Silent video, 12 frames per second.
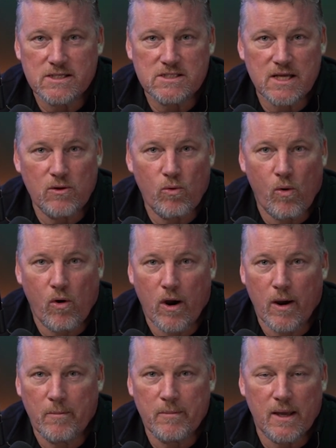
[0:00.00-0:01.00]
Stay
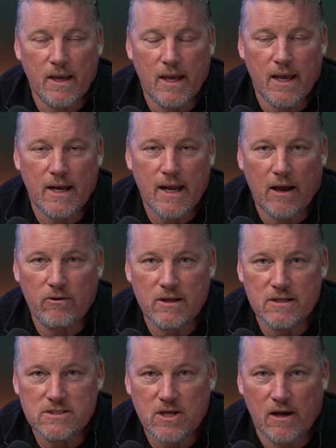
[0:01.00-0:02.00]
warm, and I'll
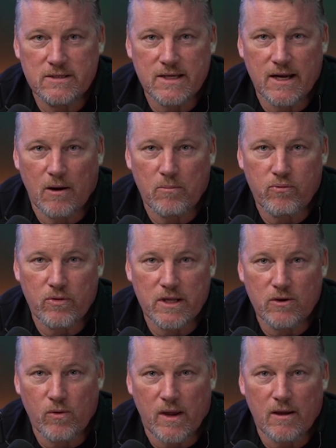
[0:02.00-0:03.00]
get this content out pretty
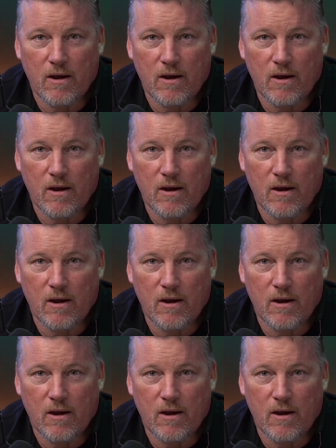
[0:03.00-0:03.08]
quick.